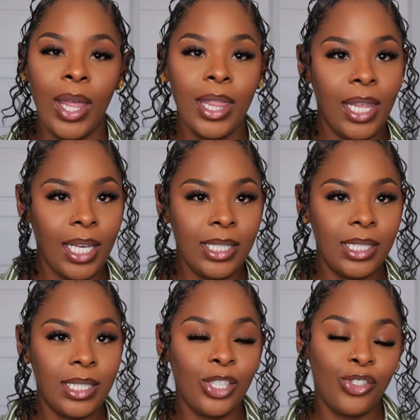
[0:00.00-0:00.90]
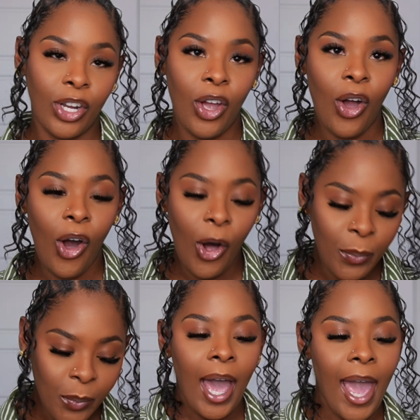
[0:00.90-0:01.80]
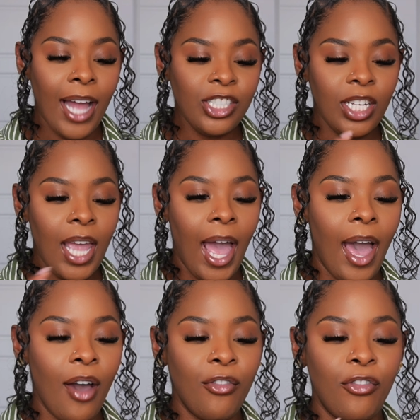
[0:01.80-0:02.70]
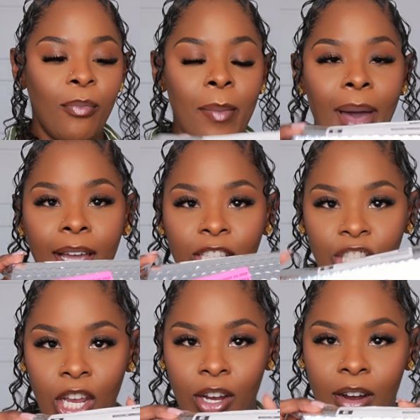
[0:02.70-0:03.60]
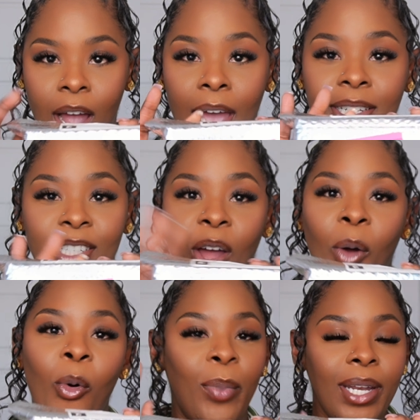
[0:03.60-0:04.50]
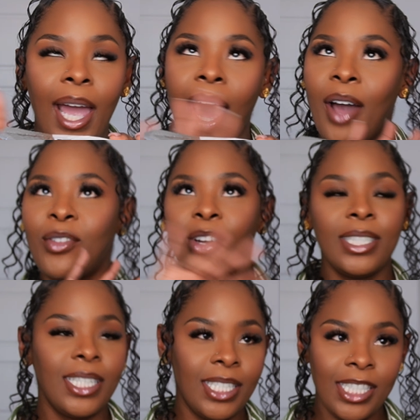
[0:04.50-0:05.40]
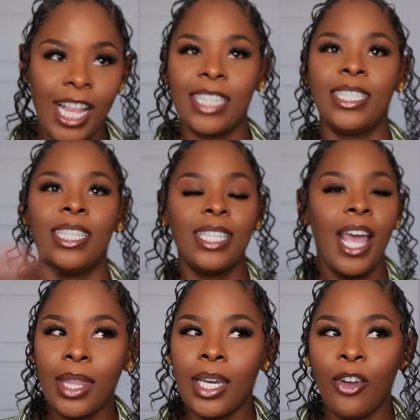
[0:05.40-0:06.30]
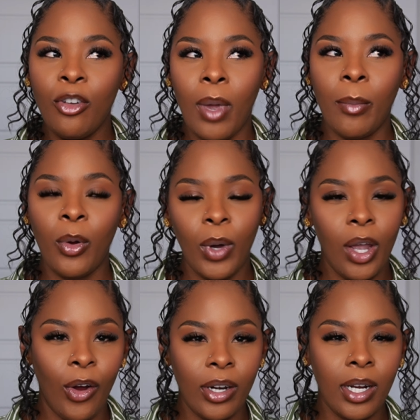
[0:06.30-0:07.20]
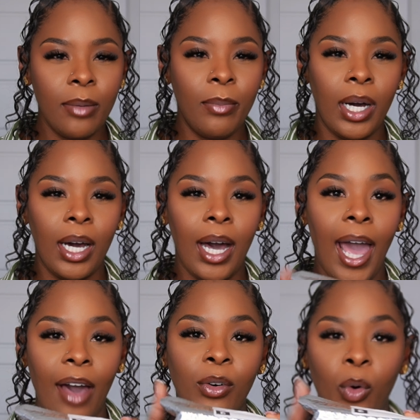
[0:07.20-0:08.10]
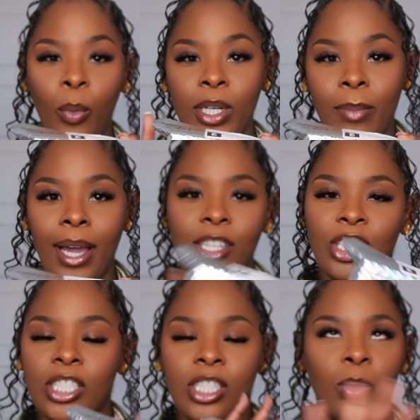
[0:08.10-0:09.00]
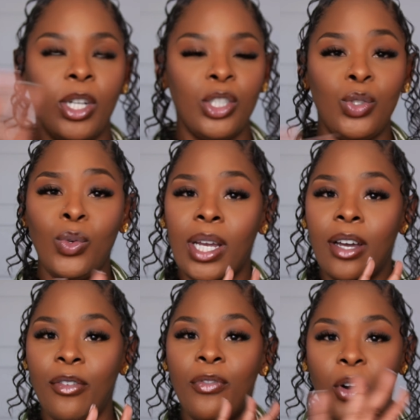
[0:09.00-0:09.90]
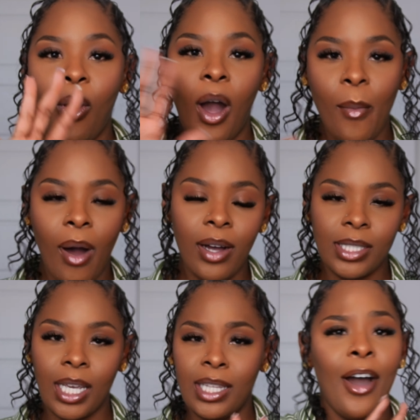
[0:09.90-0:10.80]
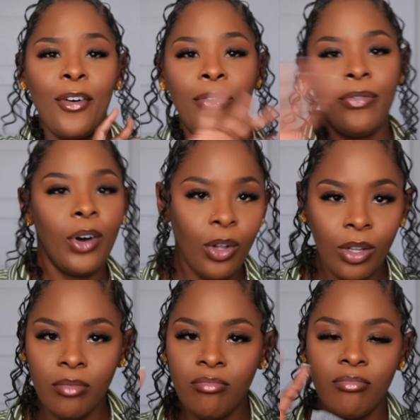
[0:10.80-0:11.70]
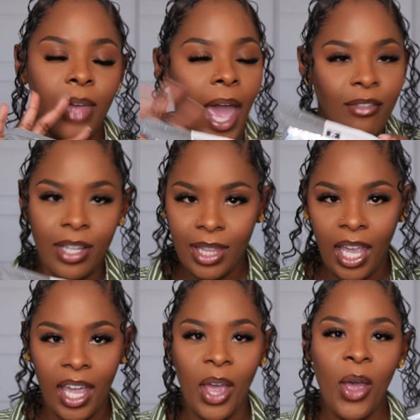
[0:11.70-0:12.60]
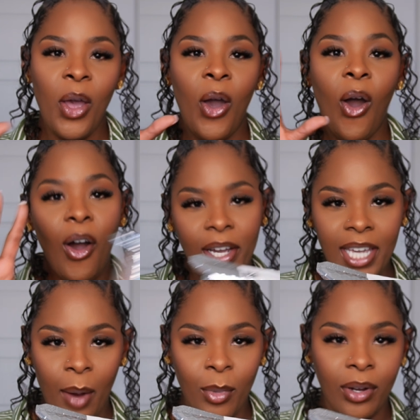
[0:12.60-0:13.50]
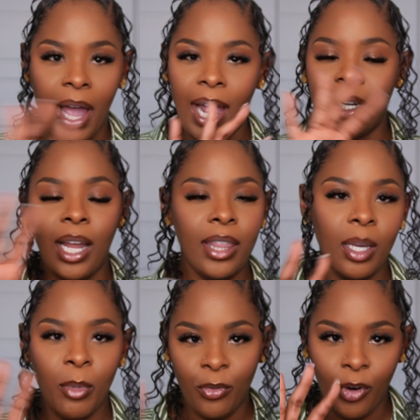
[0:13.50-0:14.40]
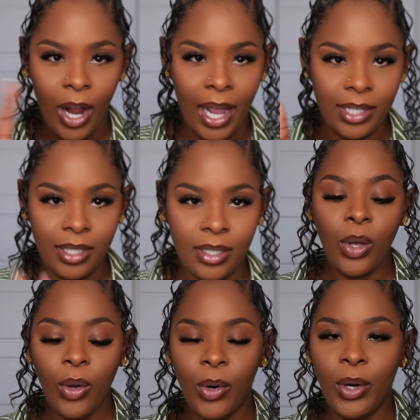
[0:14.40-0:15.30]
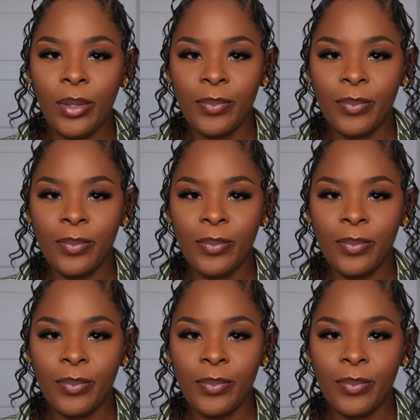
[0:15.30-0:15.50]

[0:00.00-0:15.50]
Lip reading: this try-on haul. I actually have my package here. I did not open it. I have not seen these glasses. I think I remember what I ordered, but I haven't opened the package because I just wanted to do like a full unboxing, like a full everything on camera and nothing beforehand. So